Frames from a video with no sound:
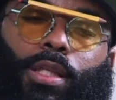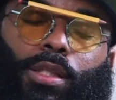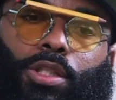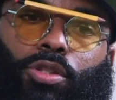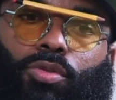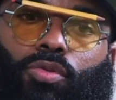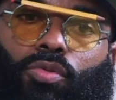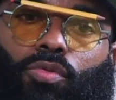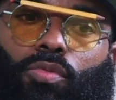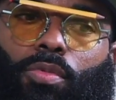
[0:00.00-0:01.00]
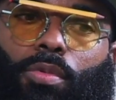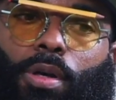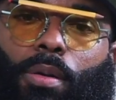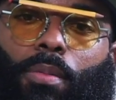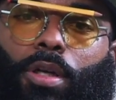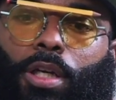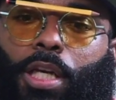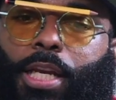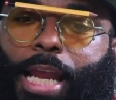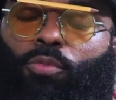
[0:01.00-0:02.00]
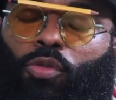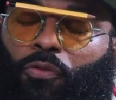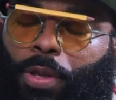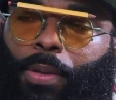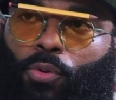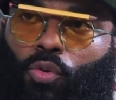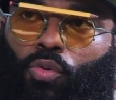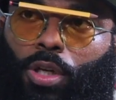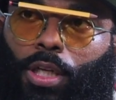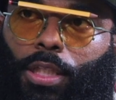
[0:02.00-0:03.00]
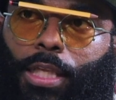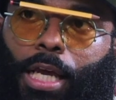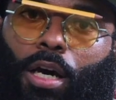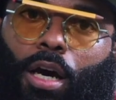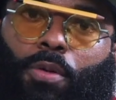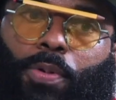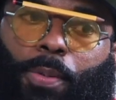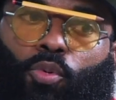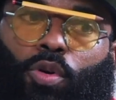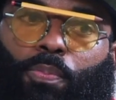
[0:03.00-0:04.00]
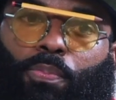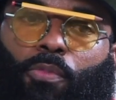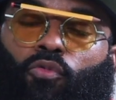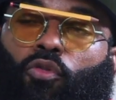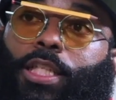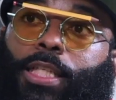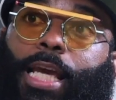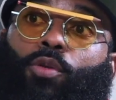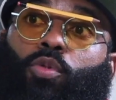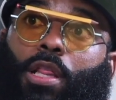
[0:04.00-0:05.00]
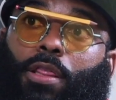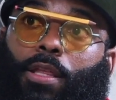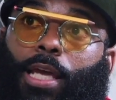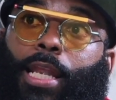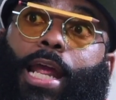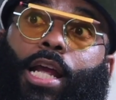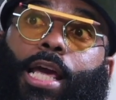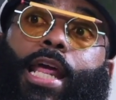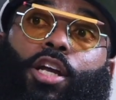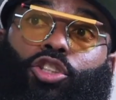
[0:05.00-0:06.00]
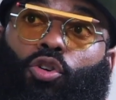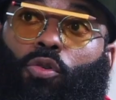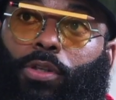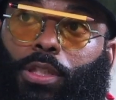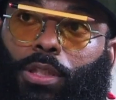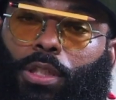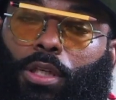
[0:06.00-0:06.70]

to connect with people that other people would resonate with in their stories,